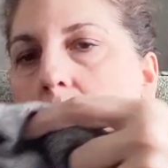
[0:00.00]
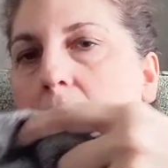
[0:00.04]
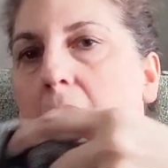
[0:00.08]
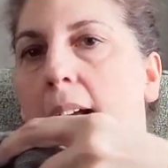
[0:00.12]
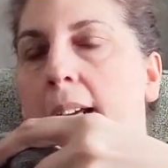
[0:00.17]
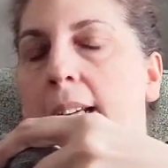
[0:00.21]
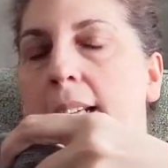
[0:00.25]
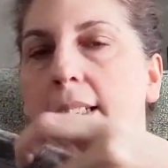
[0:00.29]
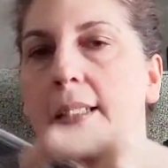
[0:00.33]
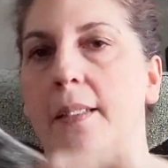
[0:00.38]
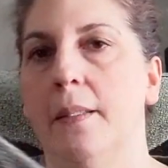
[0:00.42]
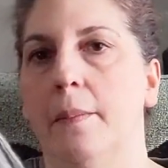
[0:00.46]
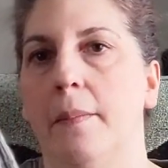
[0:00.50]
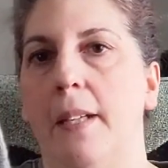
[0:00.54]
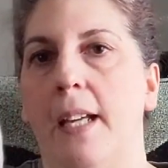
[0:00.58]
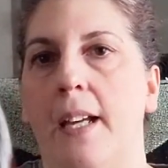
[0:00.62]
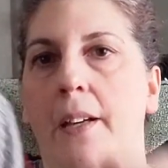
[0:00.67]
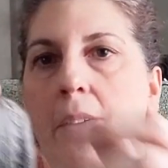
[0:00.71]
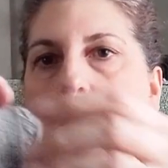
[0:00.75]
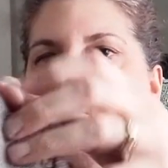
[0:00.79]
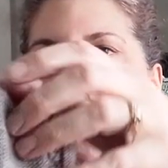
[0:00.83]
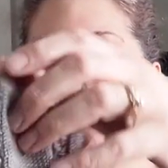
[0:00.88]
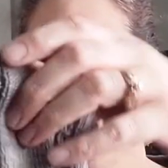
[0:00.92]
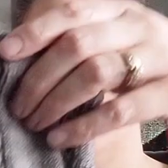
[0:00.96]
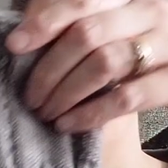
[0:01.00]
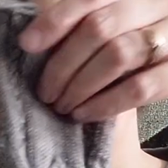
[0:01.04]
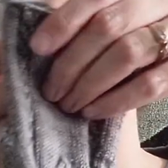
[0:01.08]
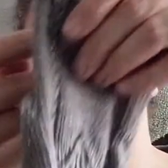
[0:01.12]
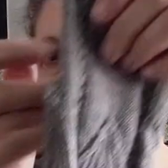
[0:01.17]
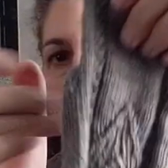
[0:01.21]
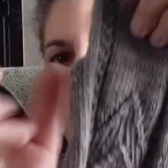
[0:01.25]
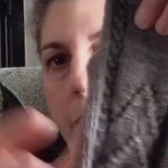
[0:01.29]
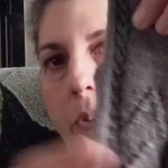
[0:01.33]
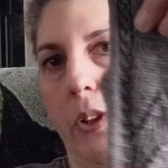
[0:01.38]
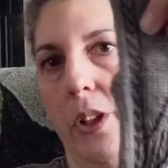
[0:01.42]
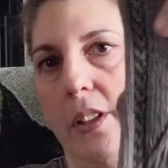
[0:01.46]
I have to do the
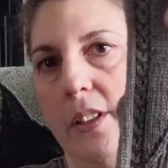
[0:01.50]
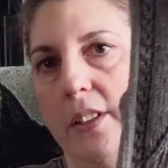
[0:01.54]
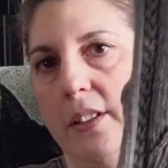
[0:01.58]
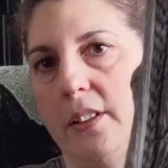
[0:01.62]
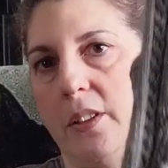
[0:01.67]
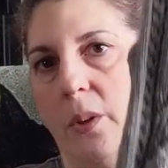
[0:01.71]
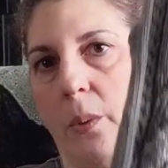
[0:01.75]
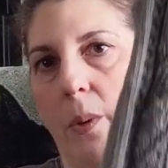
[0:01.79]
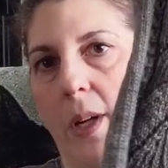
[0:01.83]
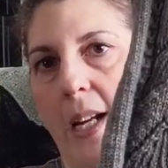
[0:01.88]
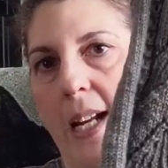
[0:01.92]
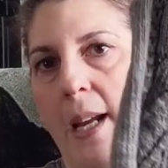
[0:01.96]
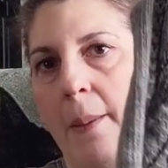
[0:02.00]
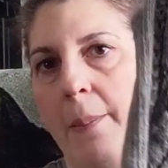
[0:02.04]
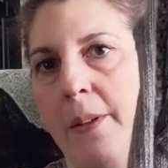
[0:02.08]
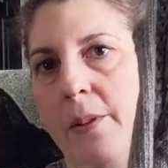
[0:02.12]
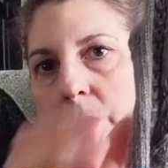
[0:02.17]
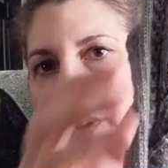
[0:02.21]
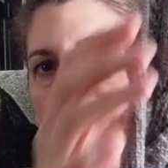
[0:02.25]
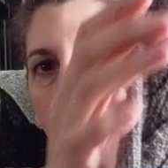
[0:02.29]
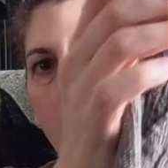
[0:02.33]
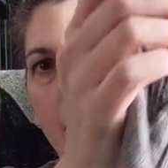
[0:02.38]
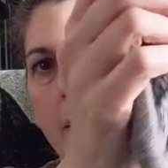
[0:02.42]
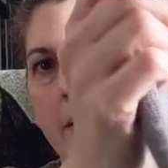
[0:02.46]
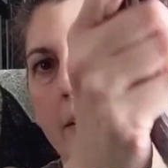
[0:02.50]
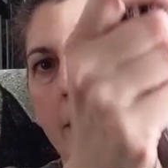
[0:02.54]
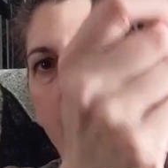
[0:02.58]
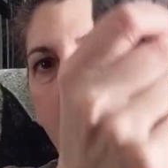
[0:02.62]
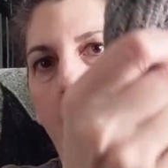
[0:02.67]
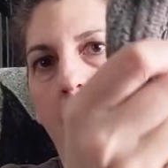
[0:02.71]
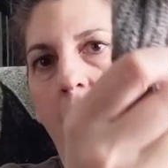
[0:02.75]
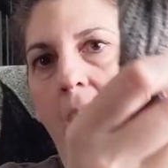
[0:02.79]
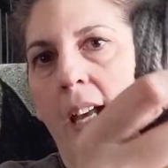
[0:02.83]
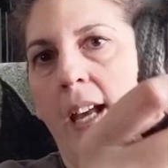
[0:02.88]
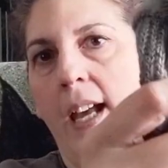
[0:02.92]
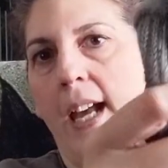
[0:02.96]
foot. So what happened was
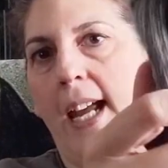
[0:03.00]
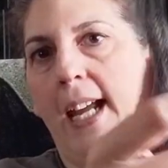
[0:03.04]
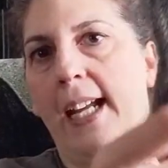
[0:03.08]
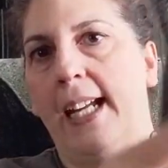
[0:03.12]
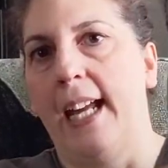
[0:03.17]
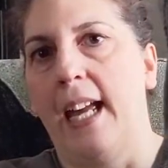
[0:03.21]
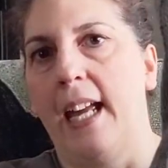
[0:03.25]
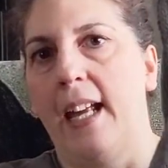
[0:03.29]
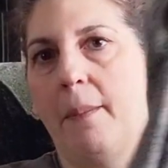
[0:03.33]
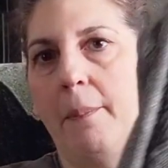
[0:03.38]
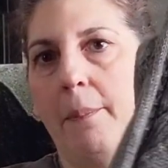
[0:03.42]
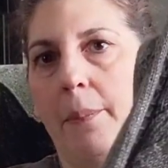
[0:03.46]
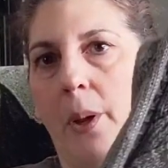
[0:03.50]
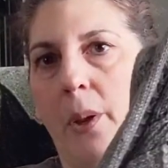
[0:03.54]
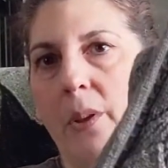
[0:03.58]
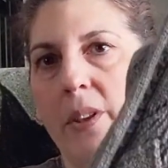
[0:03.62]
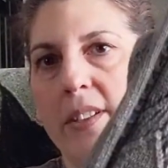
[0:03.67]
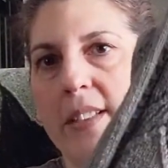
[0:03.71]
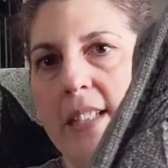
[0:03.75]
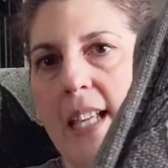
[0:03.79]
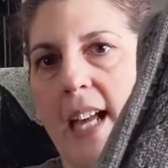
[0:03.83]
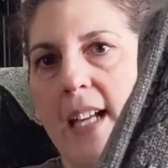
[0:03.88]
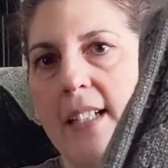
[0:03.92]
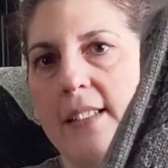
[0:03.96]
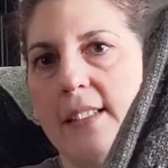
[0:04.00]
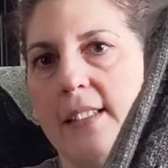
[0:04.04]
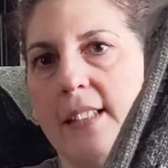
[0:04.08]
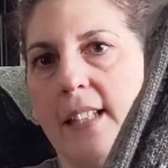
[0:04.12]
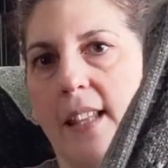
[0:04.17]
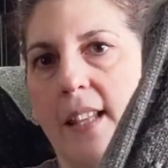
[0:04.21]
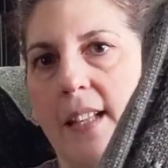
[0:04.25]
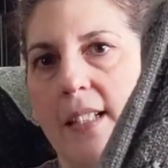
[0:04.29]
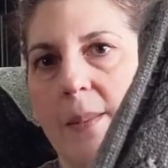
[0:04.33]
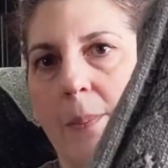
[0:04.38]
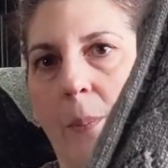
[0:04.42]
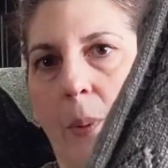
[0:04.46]
I got both socks to
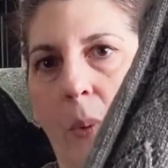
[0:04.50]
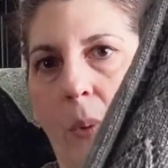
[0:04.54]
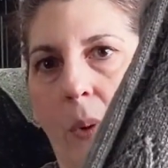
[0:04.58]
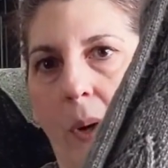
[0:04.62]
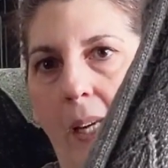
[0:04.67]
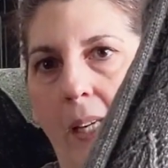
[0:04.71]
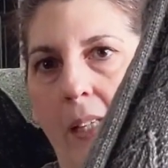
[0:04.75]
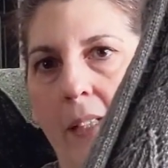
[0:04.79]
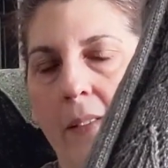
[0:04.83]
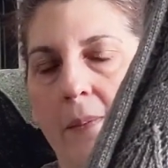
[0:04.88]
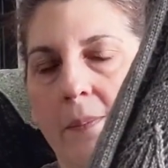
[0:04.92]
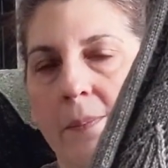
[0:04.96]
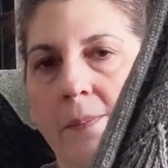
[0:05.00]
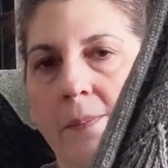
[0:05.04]
this point,